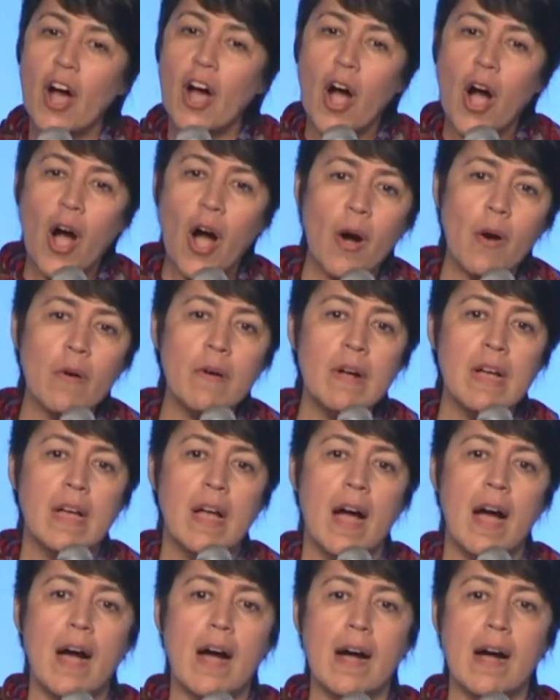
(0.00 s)
They're all
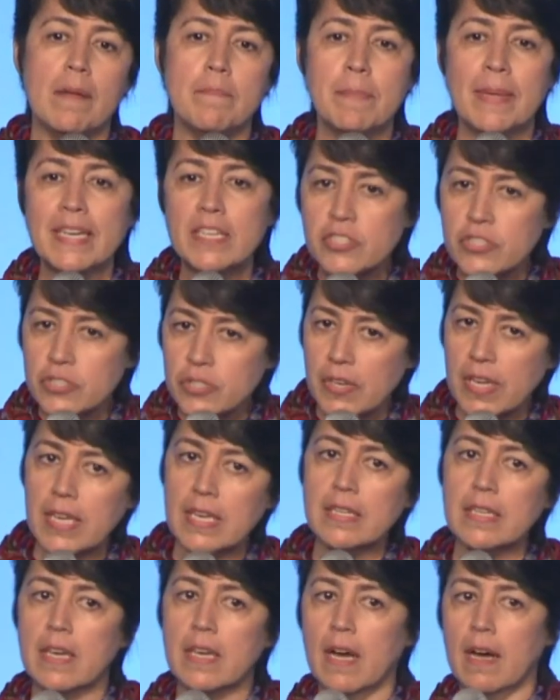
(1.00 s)

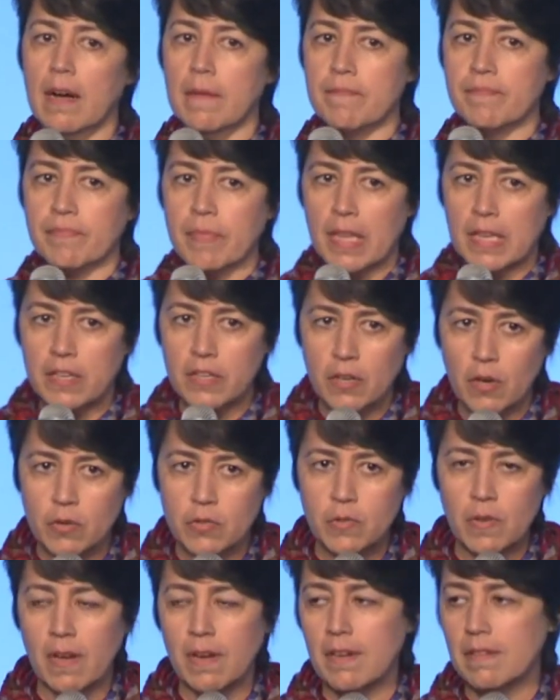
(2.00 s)
ministering, you know,
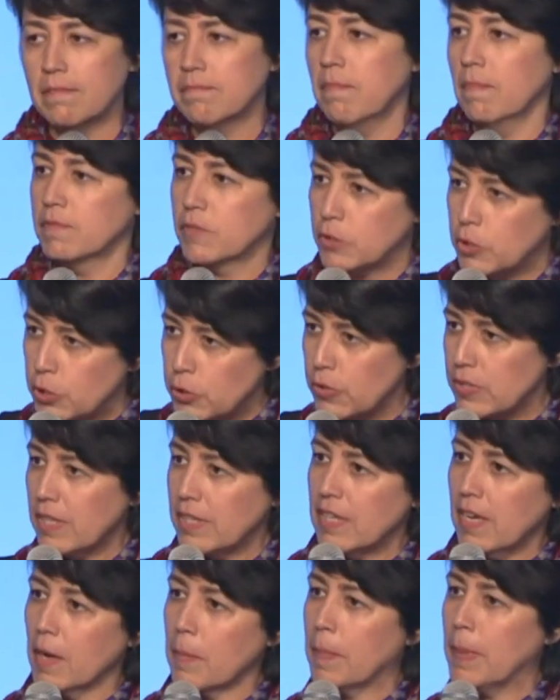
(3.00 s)
to the
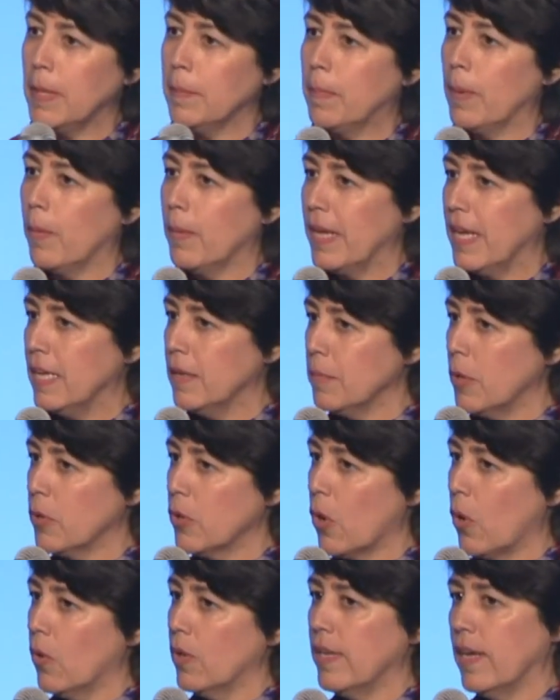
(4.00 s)
young people in
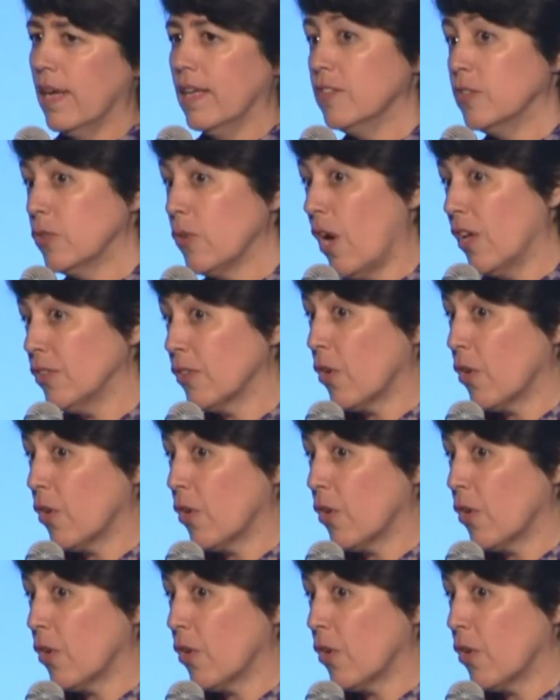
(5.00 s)
Mongolia and to other